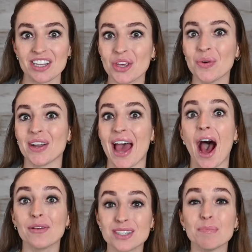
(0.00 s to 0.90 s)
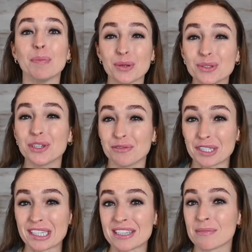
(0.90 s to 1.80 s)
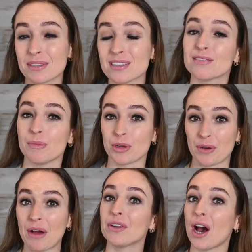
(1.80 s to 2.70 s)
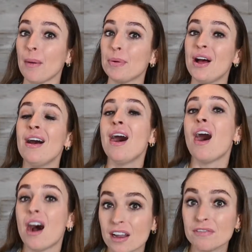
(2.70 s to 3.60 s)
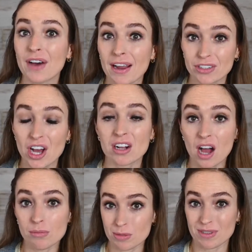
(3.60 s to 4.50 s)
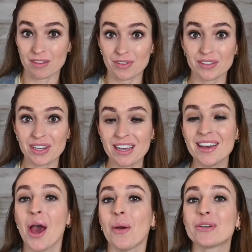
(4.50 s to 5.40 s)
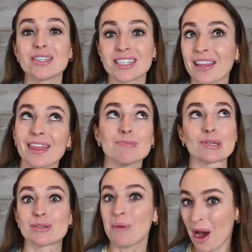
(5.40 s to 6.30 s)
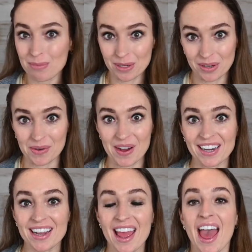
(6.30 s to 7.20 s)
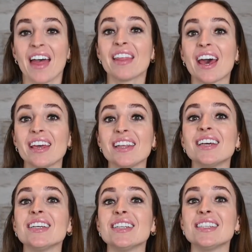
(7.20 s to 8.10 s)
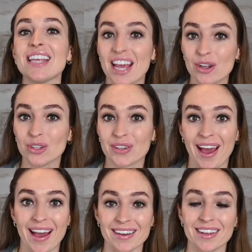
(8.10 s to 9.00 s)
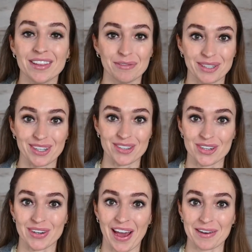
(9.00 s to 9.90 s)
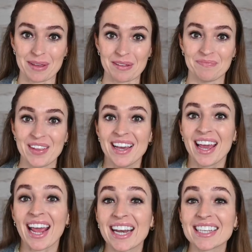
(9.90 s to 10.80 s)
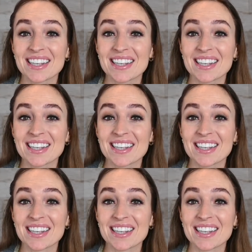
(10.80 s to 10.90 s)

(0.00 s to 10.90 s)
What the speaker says: you on how to build your freelancing business from the ground up on Fiverr.com specifically, which is like the most popular one, then take a look at the Freelancer Academy. It is